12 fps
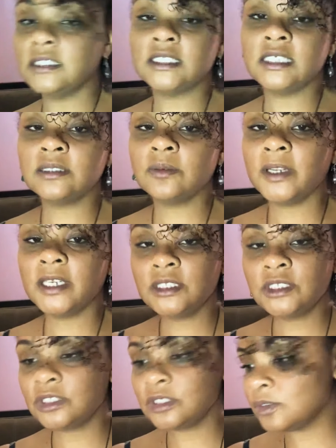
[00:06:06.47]
just wanted
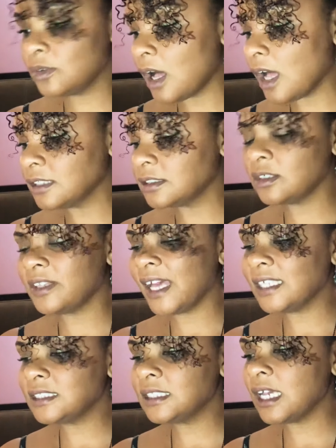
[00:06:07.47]
to also,
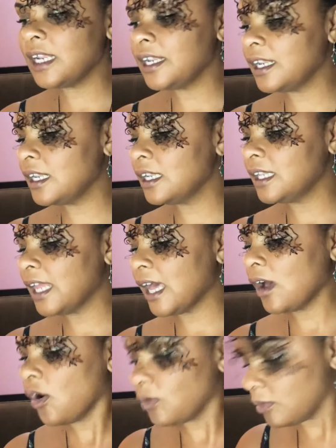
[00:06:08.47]

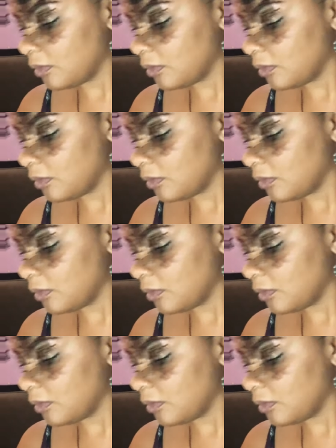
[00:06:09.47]
oh,